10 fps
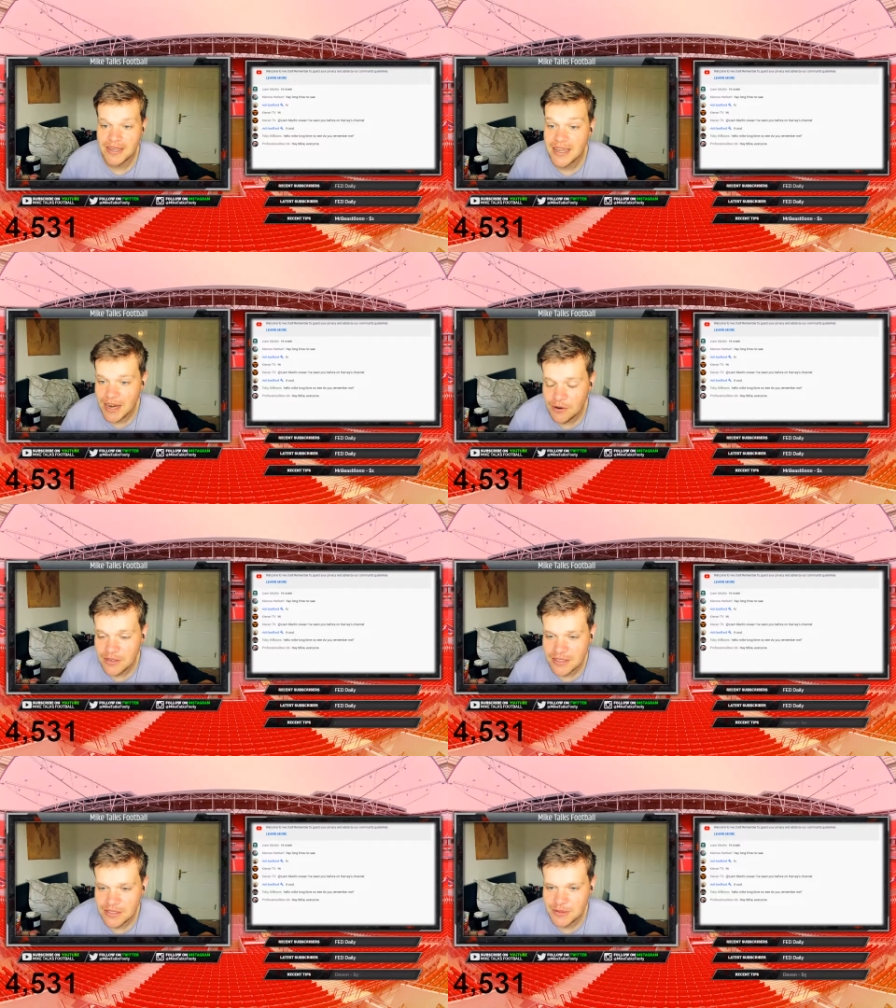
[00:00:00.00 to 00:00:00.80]
Kira,
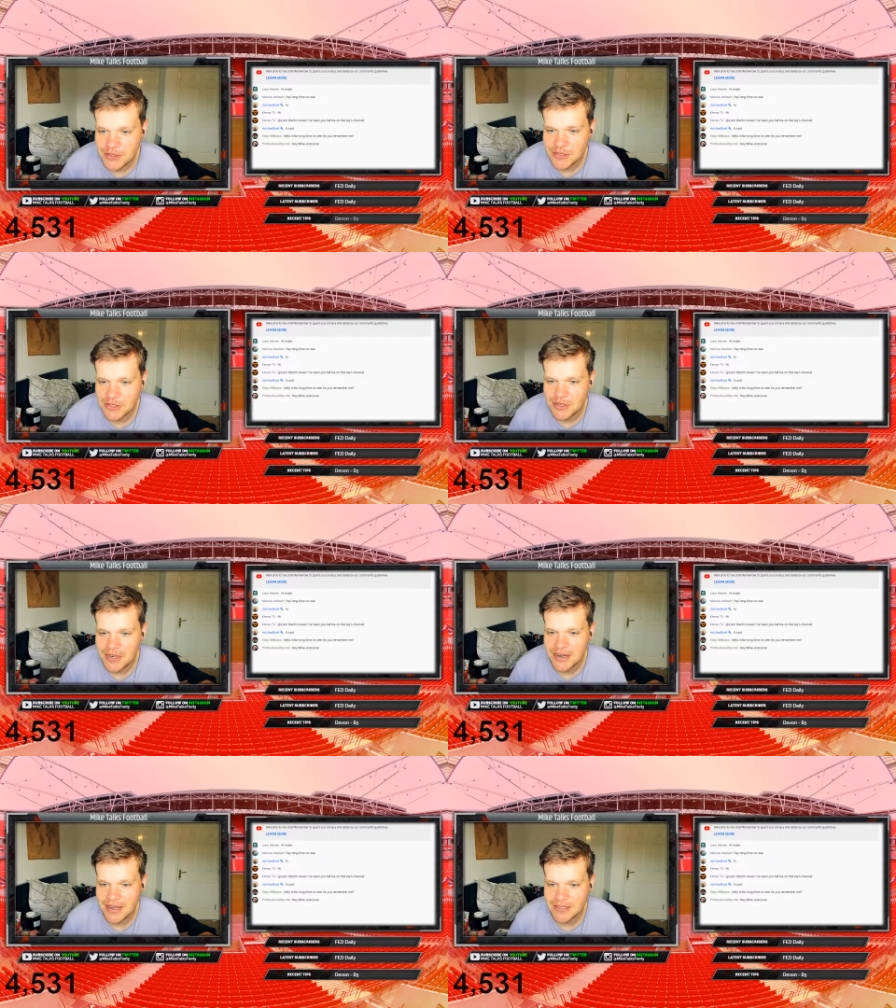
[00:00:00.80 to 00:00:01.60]
thanks so much for tuning
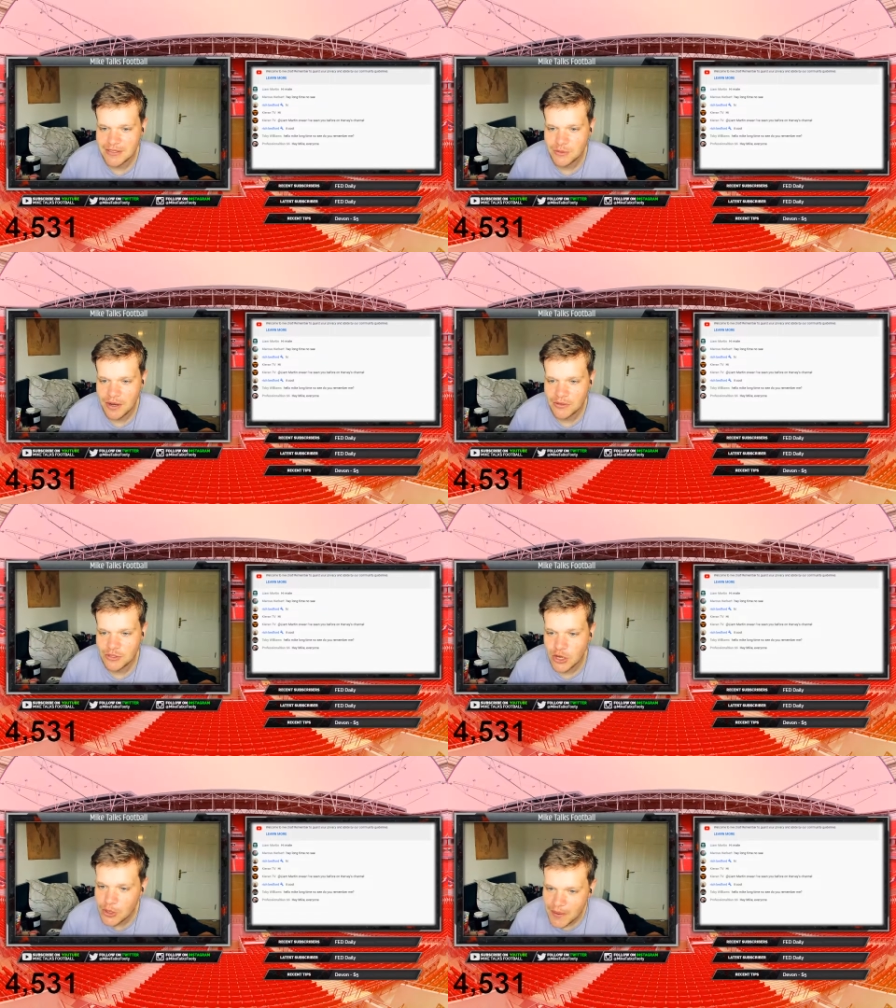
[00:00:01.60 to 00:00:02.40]
in as well.
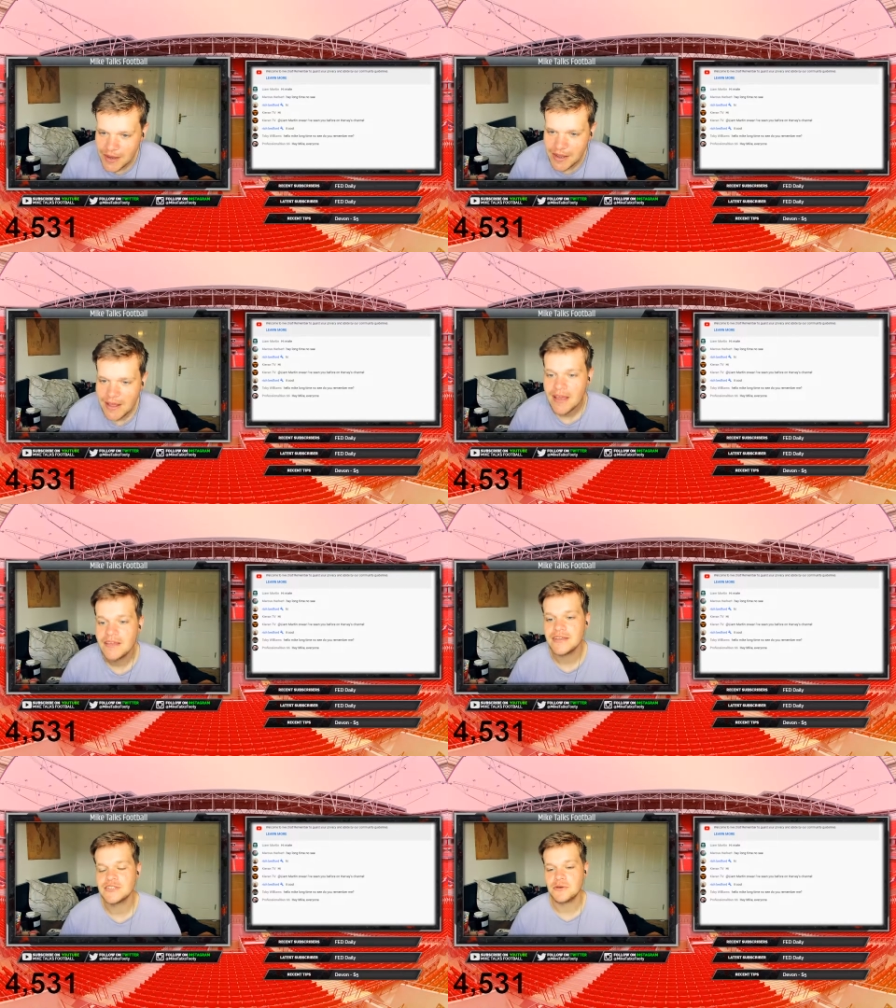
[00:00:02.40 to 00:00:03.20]
Toby,
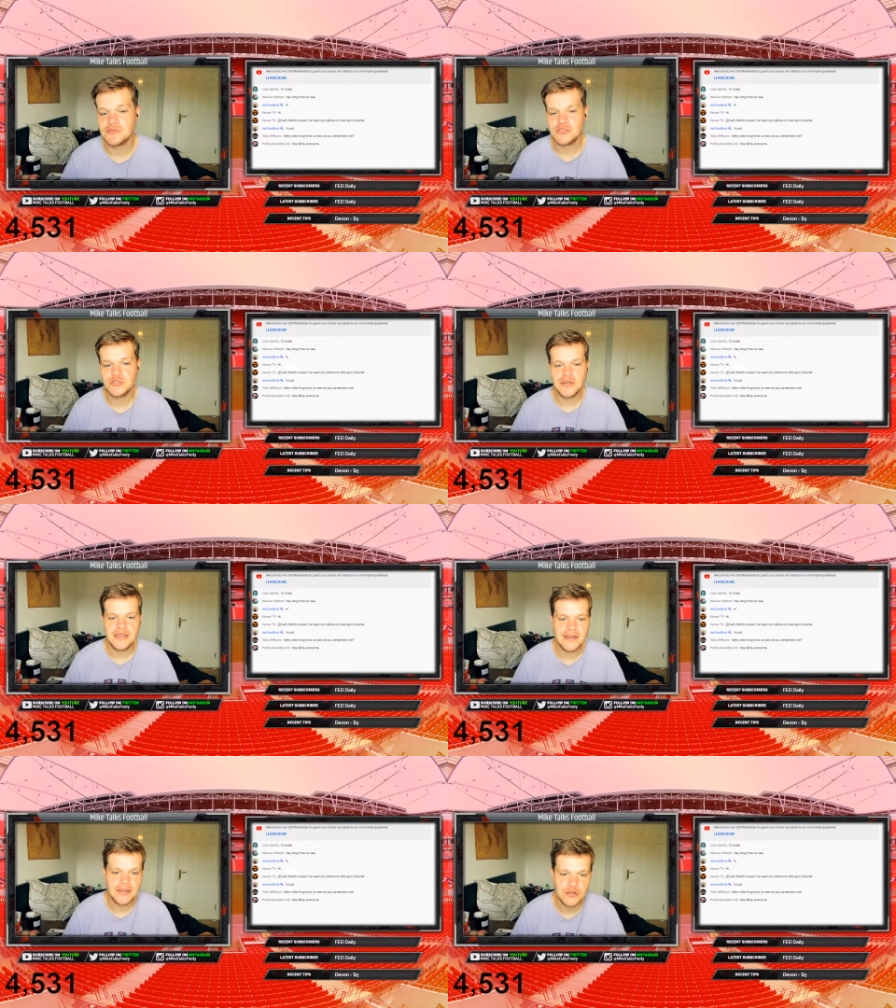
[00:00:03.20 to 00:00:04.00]
thanks so much for tuning
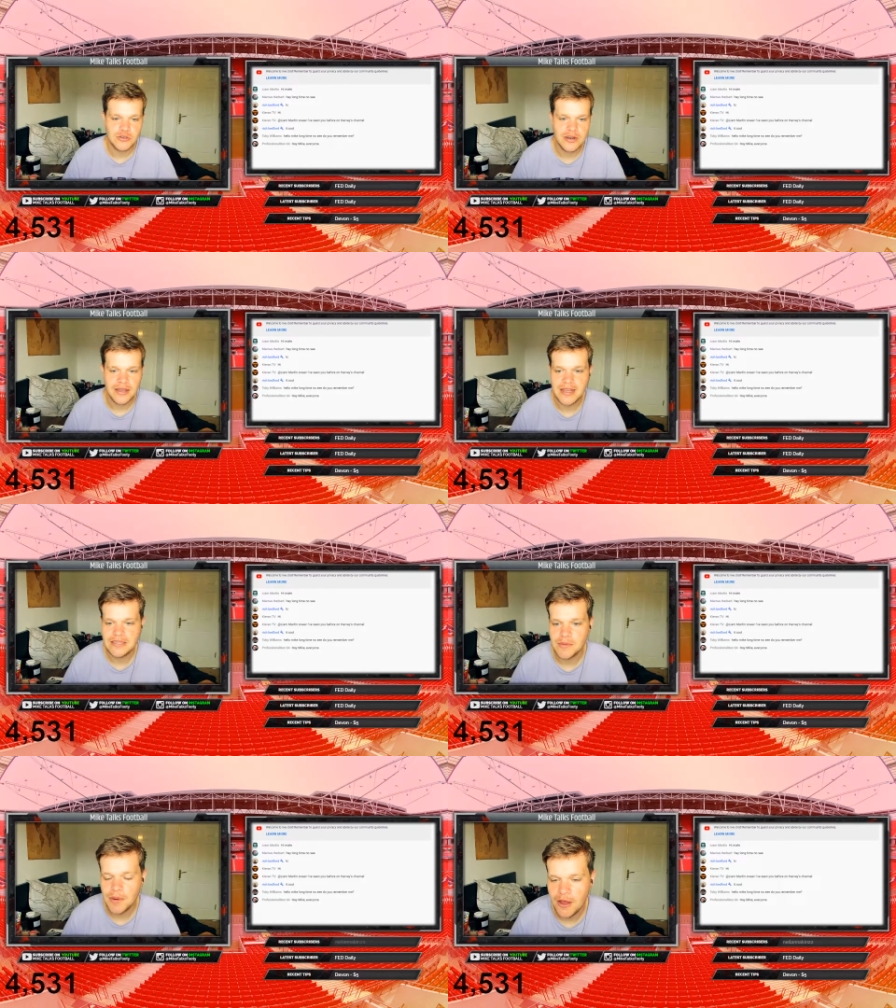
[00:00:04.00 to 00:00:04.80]
in. Good luck
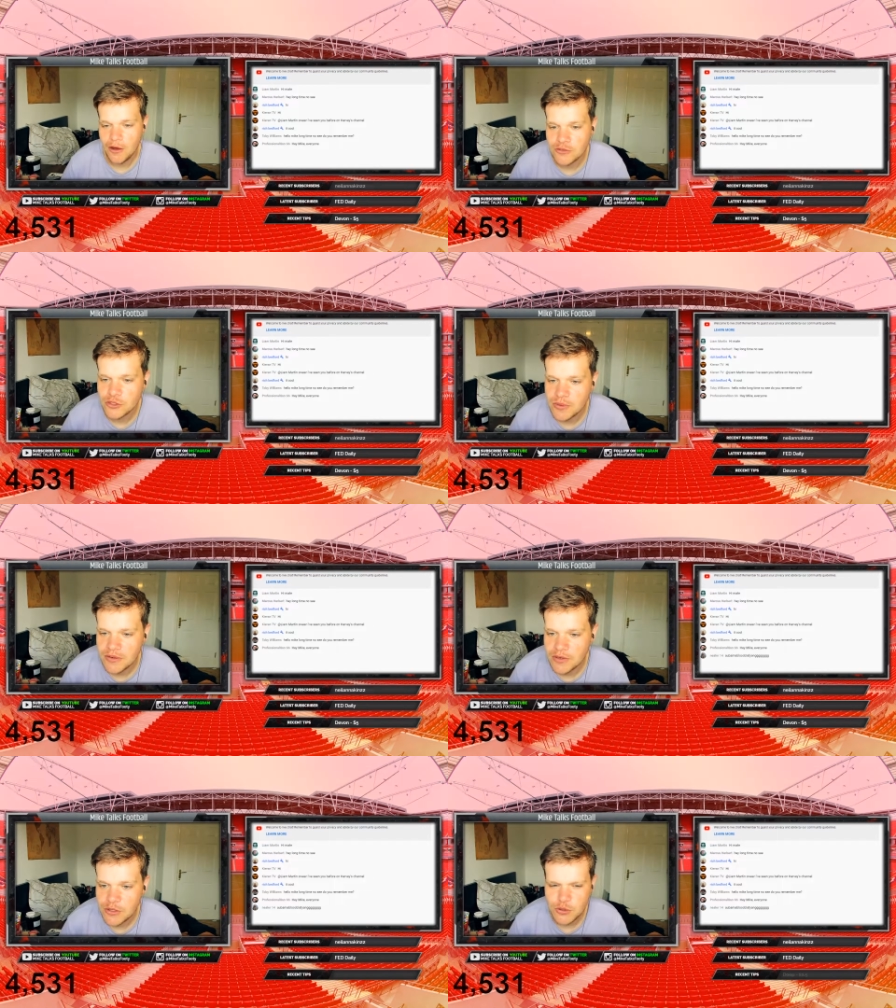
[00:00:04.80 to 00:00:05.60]
in the playoffs
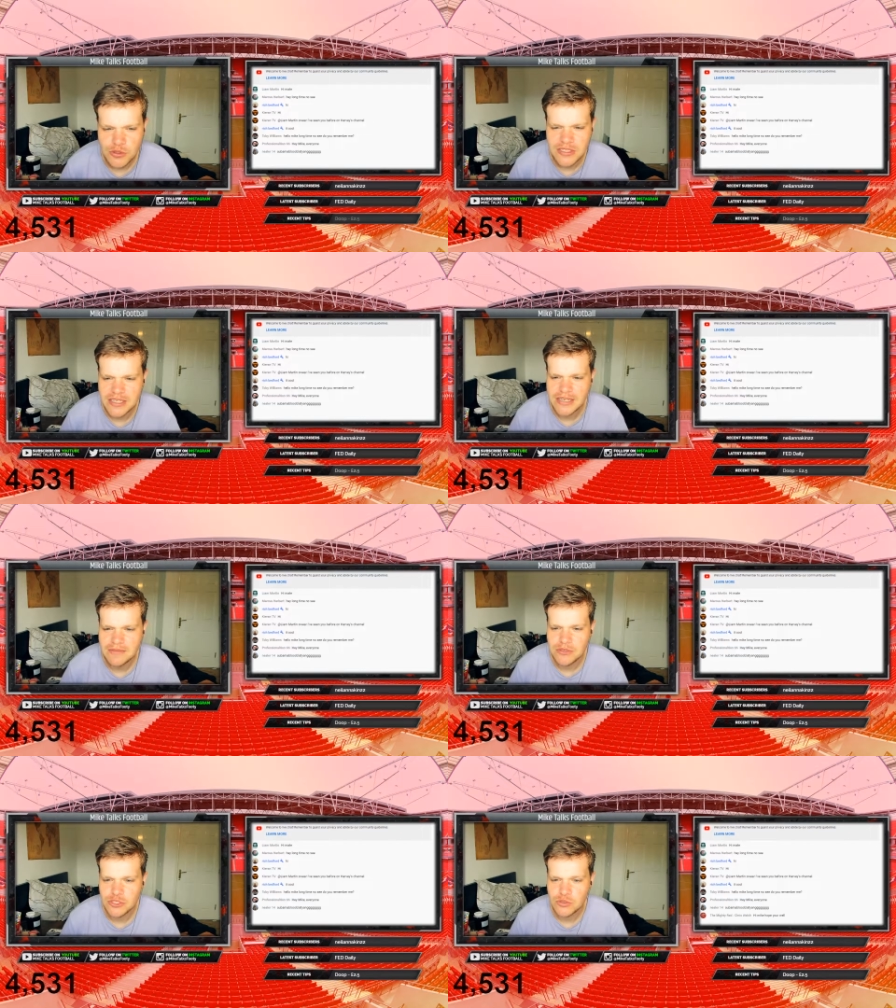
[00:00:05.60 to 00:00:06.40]
with your
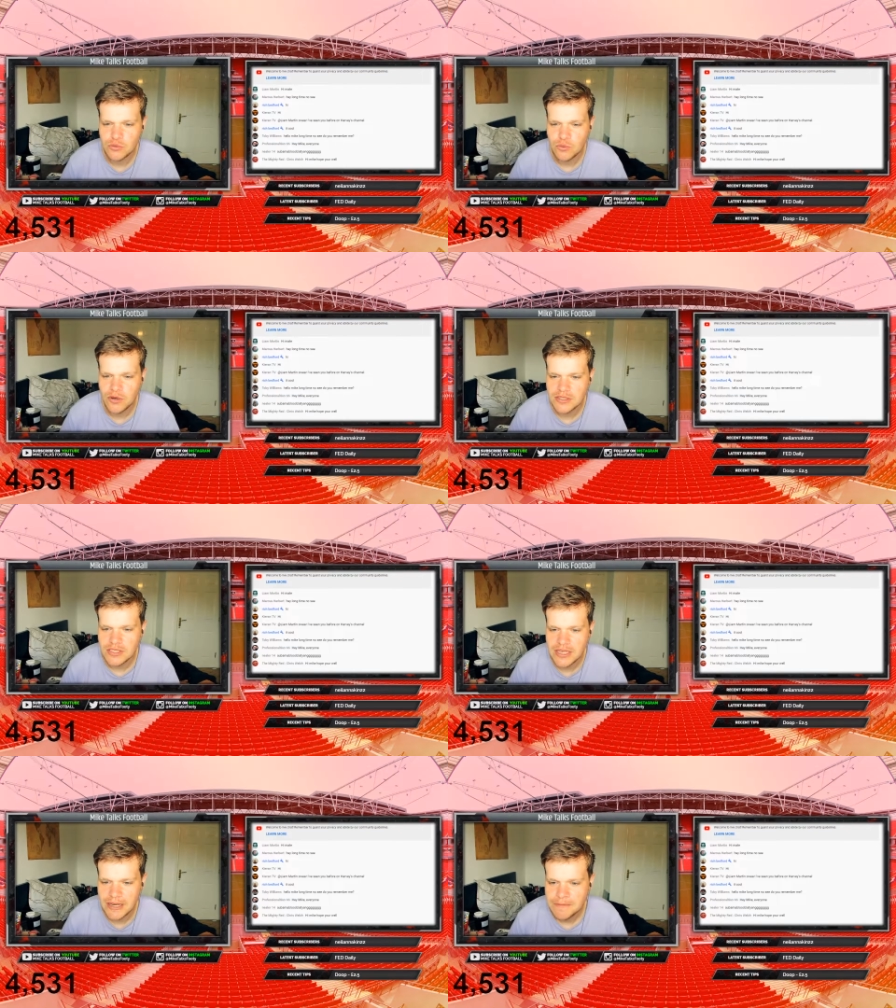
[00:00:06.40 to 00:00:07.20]
team,
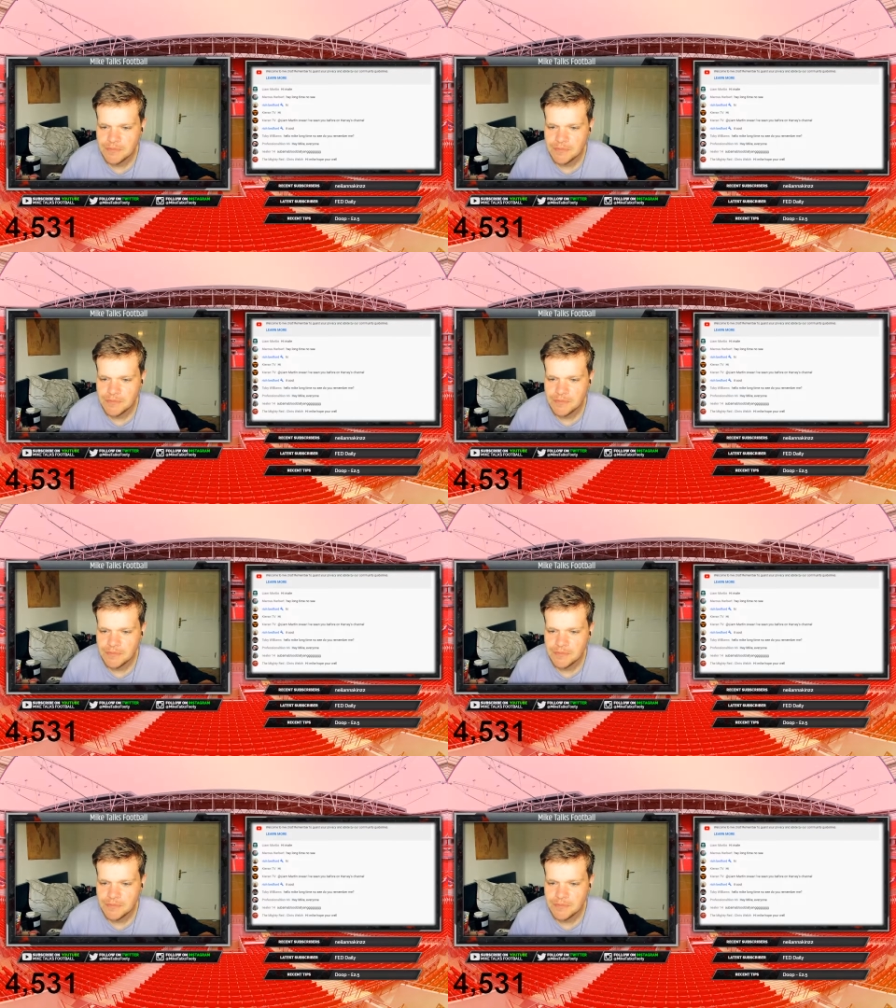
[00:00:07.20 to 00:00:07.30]
Swansea.